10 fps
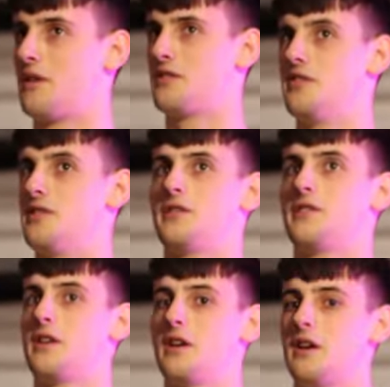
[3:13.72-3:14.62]
It's
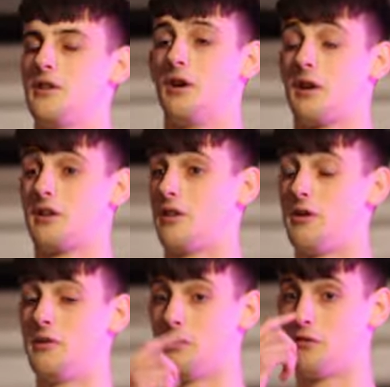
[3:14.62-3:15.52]
just not, because
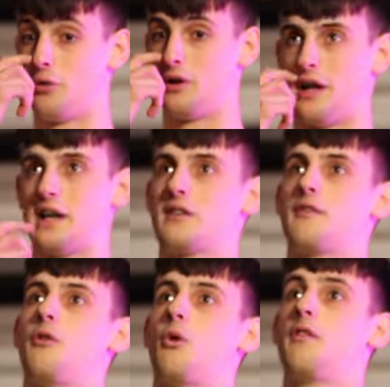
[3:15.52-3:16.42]
I only fought in 4
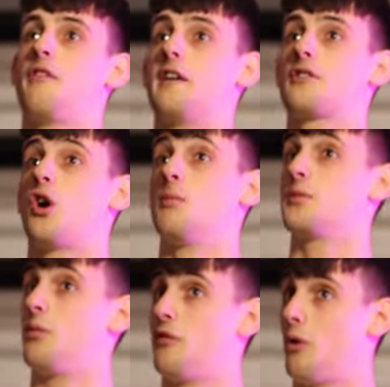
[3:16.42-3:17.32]
or 5
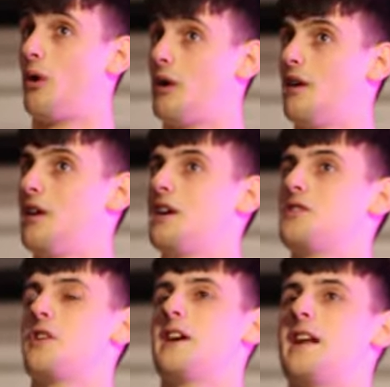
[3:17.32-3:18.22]
comps before
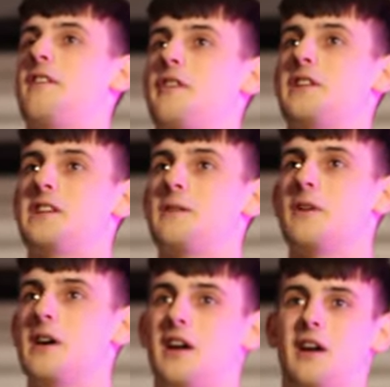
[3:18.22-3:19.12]
trying out for the team,
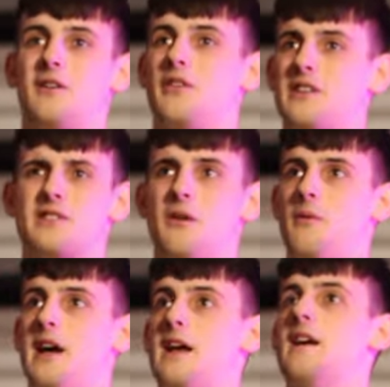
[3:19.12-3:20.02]
and I was like, there's no
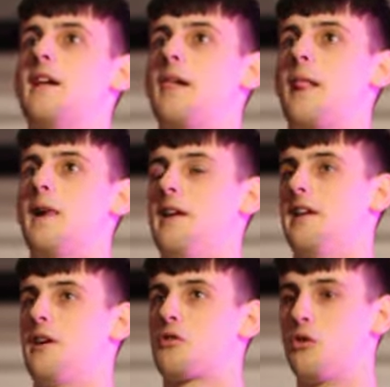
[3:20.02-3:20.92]
way. And then
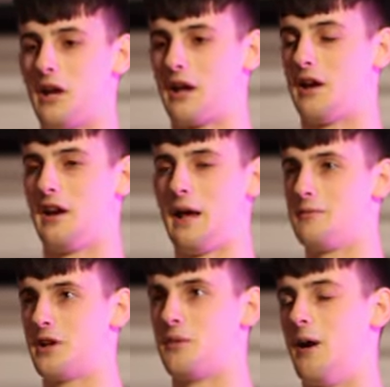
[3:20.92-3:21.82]
they're calling out the
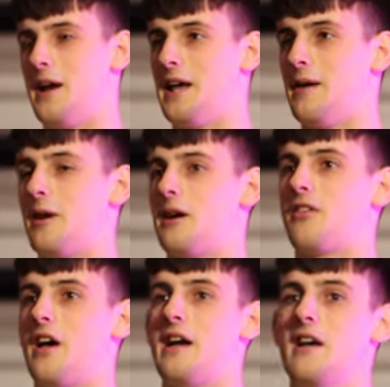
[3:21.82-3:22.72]
names, heard my name, and I was
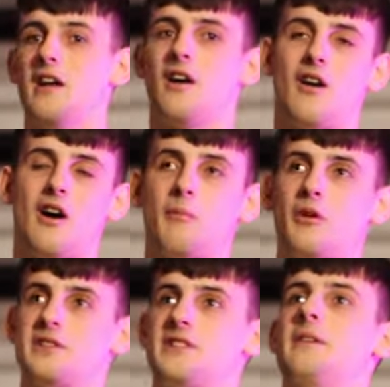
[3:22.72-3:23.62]
like, oh, I'm on
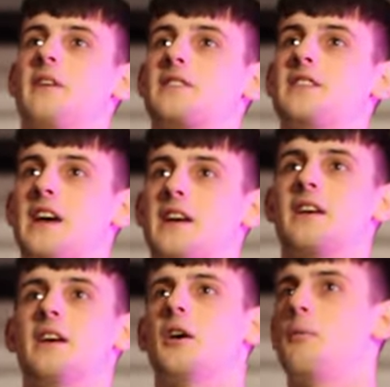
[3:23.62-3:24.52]
the team, that's sick.
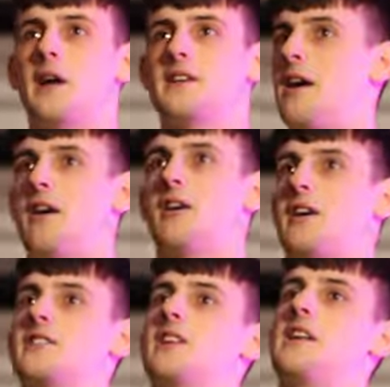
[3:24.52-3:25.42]
But I doubt I'll
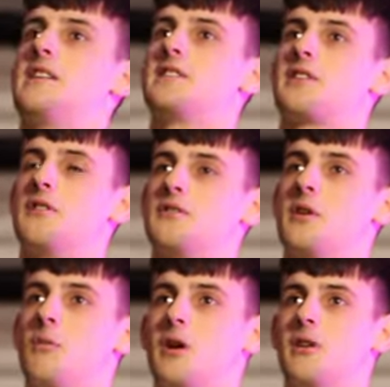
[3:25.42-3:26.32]
get selected to go to the
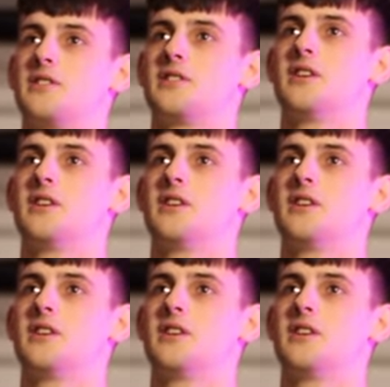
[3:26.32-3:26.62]
Worlds.